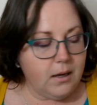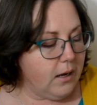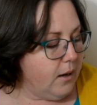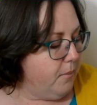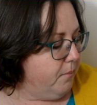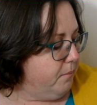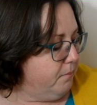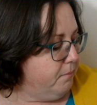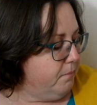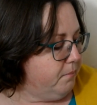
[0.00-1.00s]

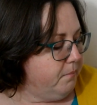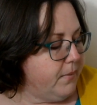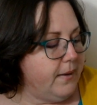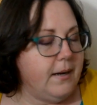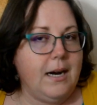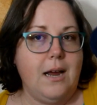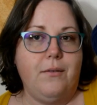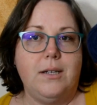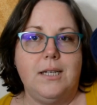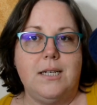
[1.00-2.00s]
And then I
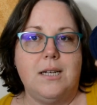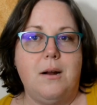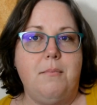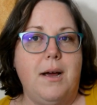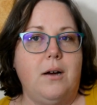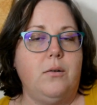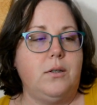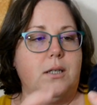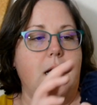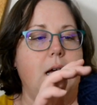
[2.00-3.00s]
have a decent
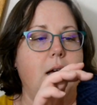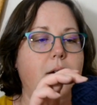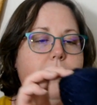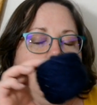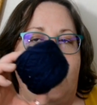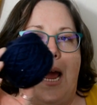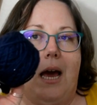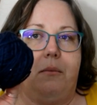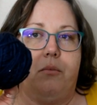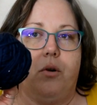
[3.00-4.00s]
amount of the
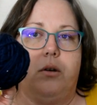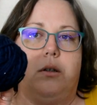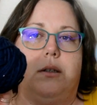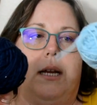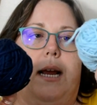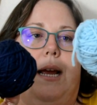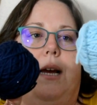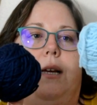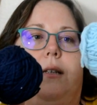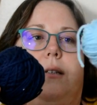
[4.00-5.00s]
Admiral
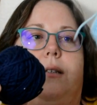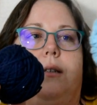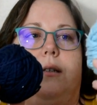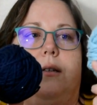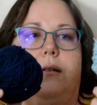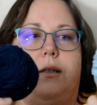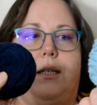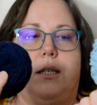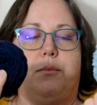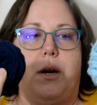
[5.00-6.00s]
and the
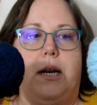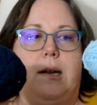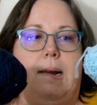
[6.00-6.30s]
Sea Spray.